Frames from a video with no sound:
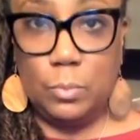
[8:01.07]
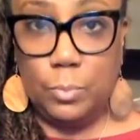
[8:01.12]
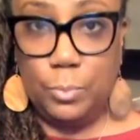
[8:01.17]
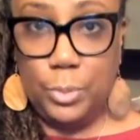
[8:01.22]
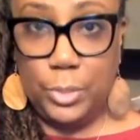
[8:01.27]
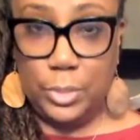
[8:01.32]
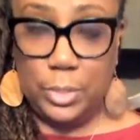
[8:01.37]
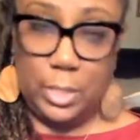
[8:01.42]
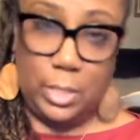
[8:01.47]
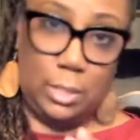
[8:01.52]

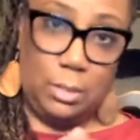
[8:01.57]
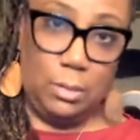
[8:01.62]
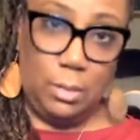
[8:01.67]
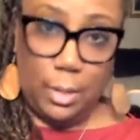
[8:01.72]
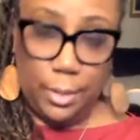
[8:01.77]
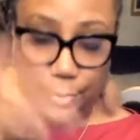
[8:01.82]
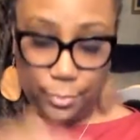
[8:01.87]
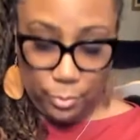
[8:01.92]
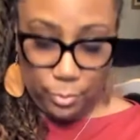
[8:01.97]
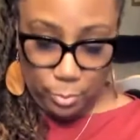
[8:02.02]
put the
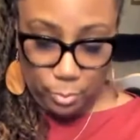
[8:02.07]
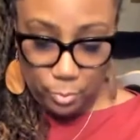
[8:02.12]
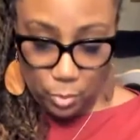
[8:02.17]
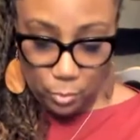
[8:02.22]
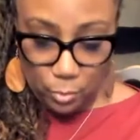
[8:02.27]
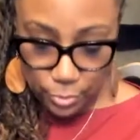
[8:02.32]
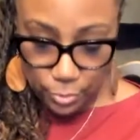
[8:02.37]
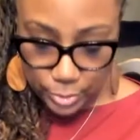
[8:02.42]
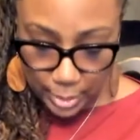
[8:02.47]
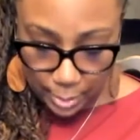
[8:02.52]
other
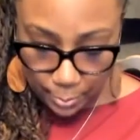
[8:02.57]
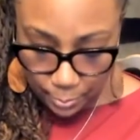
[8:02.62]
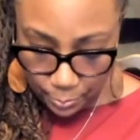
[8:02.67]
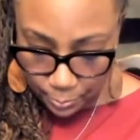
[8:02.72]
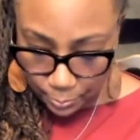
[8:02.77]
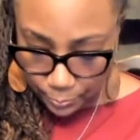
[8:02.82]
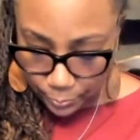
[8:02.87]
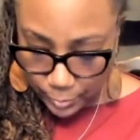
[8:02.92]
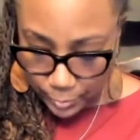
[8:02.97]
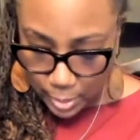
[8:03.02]
over top.
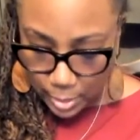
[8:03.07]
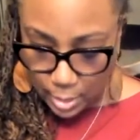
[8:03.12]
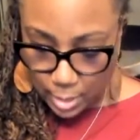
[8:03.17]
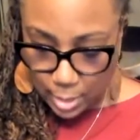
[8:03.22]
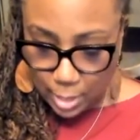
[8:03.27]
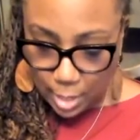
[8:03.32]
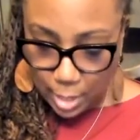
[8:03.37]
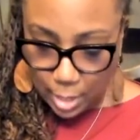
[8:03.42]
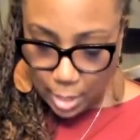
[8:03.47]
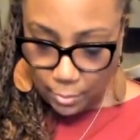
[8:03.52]

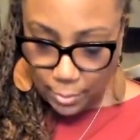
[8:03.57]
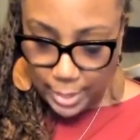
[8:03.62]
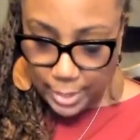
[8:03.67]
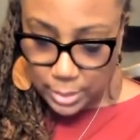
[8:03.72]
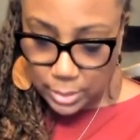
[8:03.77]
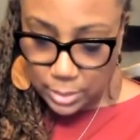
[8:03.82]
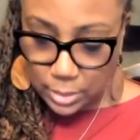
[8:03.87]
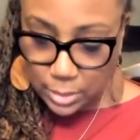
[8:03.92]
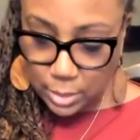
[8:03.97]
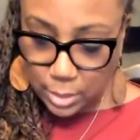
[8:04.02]
All right,
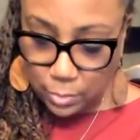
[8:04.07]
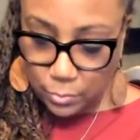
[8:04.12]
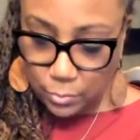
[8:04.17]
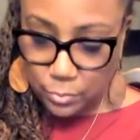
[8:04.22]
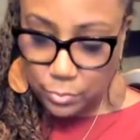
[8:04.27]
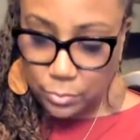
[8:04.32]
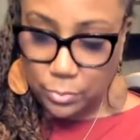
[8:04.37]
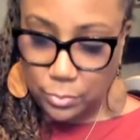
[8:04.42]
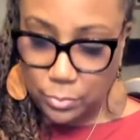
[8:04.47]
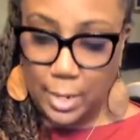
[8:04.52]
so
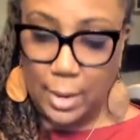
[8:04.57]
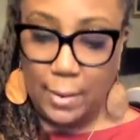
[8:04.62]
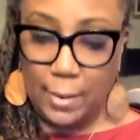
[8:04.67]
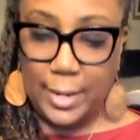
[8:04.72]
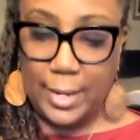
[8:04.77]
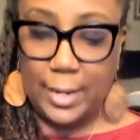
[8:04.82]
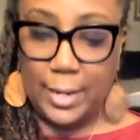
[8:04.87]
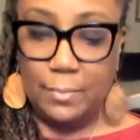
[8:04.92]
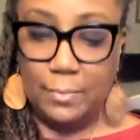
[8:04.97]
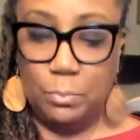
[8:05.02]
now I
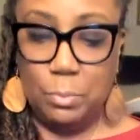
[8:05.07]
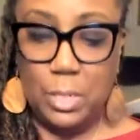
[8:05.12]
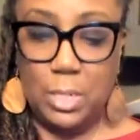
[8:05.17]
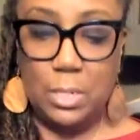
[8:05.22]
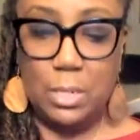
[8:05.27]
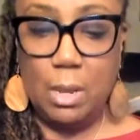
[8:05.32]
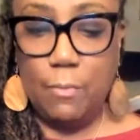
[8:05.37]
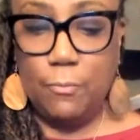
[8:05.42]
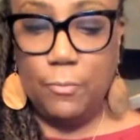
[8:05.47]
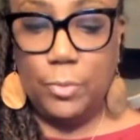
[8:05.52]
can be
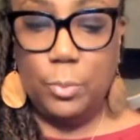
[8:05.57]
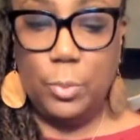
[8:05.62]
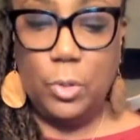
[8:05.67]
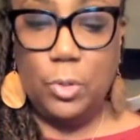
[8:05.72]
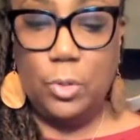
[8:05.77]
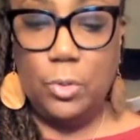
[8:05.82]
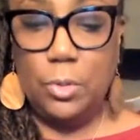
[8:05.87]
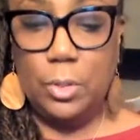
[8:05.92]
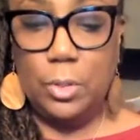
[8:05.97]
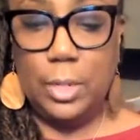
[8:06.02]

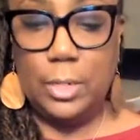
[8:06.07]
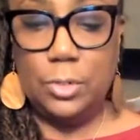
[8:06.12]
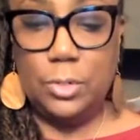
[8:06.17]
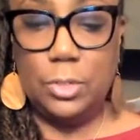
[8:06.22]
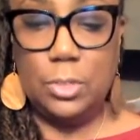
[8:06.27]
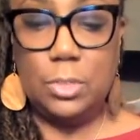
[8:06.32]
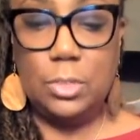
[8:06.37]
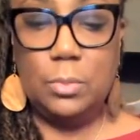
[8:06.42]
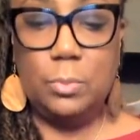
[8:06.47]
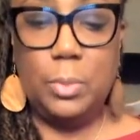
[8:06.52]
comfortable and
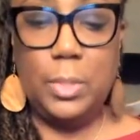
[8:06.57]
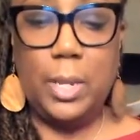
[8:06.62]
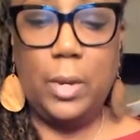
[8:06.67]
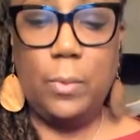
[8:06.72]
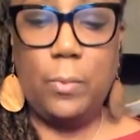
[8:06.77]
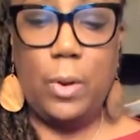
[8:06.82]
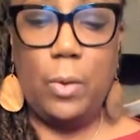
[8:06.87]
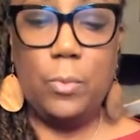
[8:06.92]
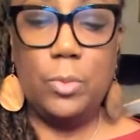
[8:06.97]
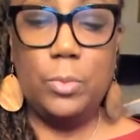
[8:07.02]
just play
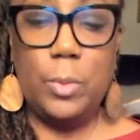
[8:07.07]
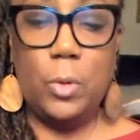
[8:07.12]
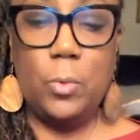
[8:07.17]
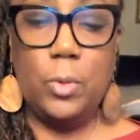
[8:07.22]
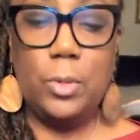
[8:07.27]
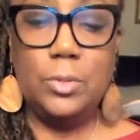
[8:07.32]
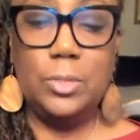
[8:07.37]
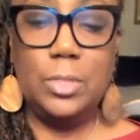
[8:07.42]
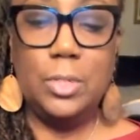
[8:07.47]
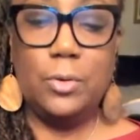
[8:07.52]
around with my
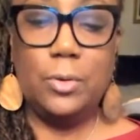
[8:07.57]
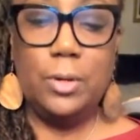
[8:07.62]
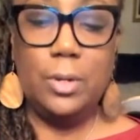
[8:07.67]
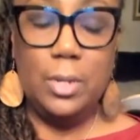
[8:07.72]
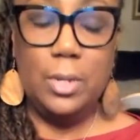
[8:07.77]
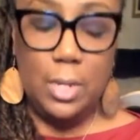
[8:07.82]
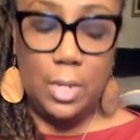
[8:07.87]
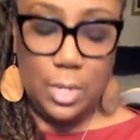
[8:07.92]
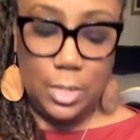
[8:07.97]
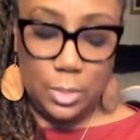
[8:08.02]
oils here.
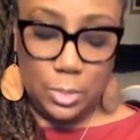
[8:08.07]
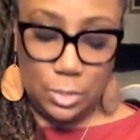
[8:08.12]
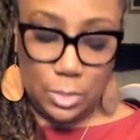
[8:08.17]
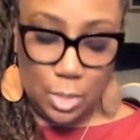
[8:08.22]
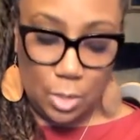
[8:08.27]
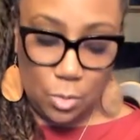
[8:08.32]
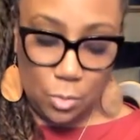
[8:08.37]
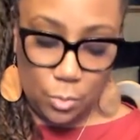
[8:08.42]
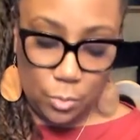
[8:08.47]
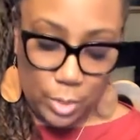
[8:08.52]

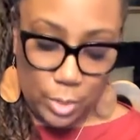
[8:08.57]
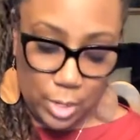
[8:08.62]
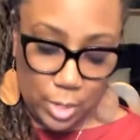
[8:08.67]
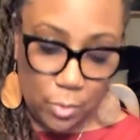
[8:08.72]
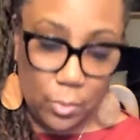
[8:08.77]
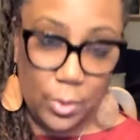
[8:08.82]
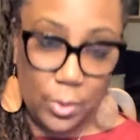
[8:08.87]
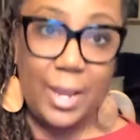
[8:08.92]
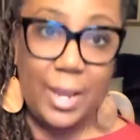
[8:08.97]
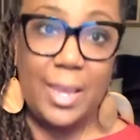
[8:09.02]
So
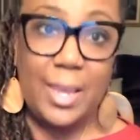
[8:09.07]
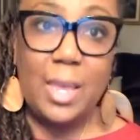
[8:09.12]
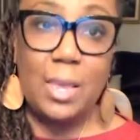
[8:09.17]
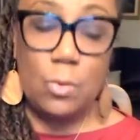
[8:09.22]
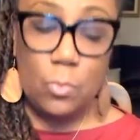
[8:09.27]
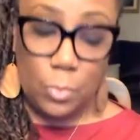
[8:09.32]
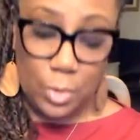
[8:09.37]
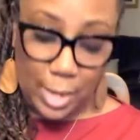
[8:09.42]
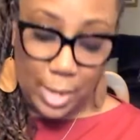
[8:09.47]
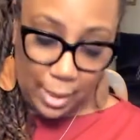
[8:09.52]
here
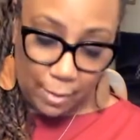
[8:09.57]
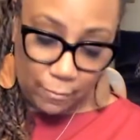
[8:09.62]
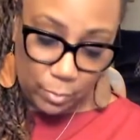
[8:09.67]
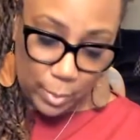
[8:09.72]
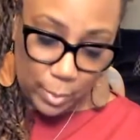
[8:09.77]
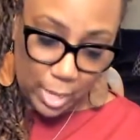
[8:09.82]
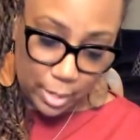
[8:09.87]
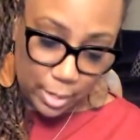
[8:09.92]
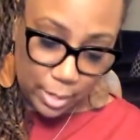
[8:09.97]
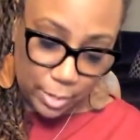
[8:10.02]
again, we have
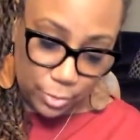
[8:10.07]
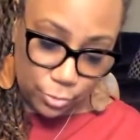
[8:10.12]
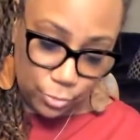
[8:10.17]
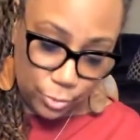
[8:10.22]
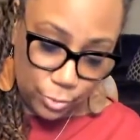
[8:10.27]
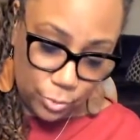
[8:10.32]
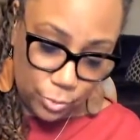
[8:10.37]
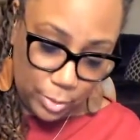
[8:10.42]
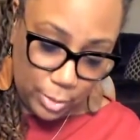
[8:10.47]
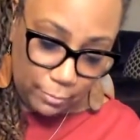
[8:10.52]
about
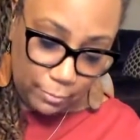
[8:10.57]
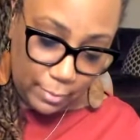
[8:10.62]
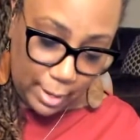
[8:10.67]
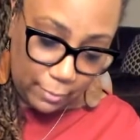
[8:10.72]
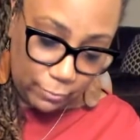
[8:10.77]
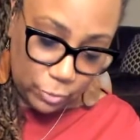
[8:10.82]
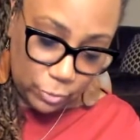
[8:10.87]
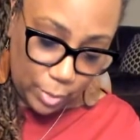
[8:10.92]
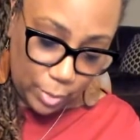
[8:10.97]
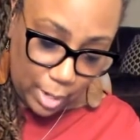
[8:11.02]

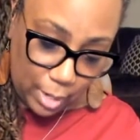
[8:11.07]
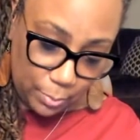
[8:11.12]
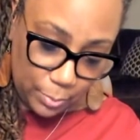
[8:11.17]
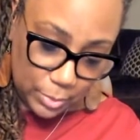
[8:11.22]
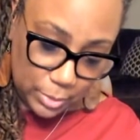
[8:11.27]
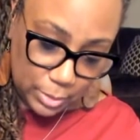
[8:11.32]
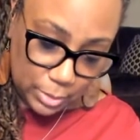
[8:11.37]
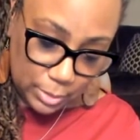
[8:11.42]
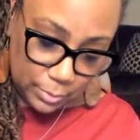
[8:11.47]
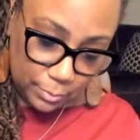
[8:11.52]
125
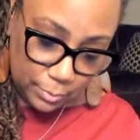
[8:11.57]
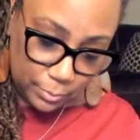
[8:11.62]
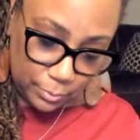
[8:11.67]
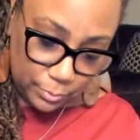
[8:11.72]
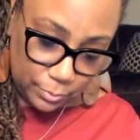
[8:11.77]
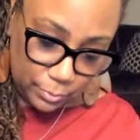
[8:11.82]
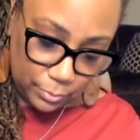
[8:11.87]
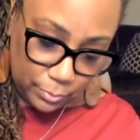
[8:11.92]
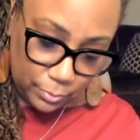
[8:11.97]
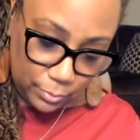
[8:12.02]
drops
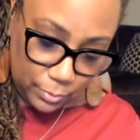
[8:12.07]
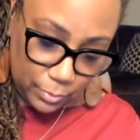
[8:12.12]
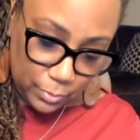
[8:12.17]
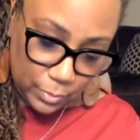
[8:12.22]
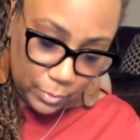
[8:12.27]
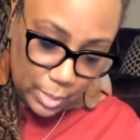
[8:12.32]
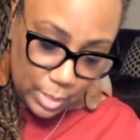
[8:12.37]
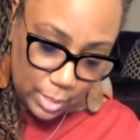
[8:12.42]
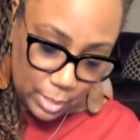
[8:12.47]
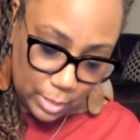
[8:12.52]

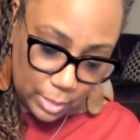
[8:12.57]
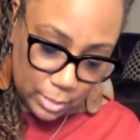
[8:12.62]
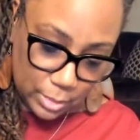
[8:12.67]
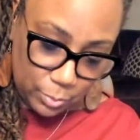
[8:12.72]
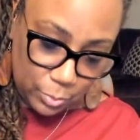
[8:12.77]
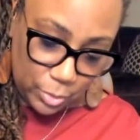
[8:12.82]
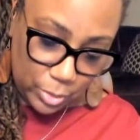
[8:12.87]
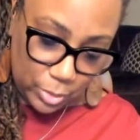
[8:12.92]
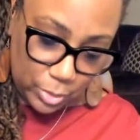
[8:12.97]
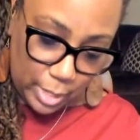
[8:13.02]
because
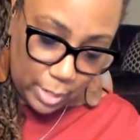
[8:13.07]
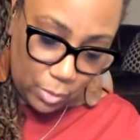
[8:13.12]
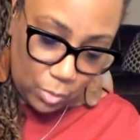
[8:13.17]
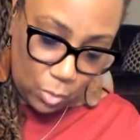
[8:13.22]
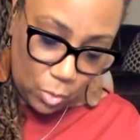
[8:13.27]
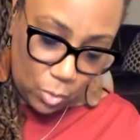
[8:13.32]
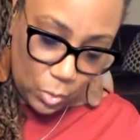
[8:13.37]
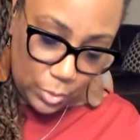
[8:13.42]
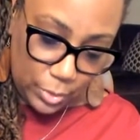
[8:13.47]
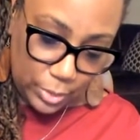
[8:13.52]
I'm putting that
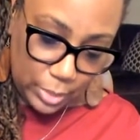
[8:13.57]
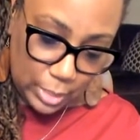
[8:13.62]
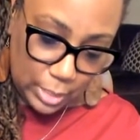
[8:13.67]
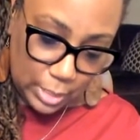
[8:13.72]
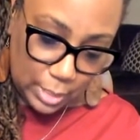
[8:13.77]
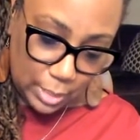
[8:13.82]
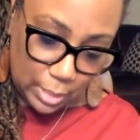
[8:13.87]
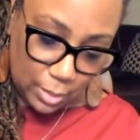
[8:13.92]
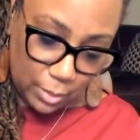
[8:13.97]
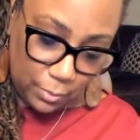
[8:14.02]
whole thing
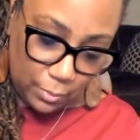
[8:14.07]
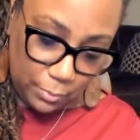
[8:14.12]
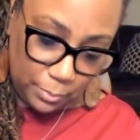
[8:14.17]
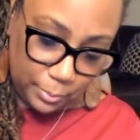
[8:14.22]
in there.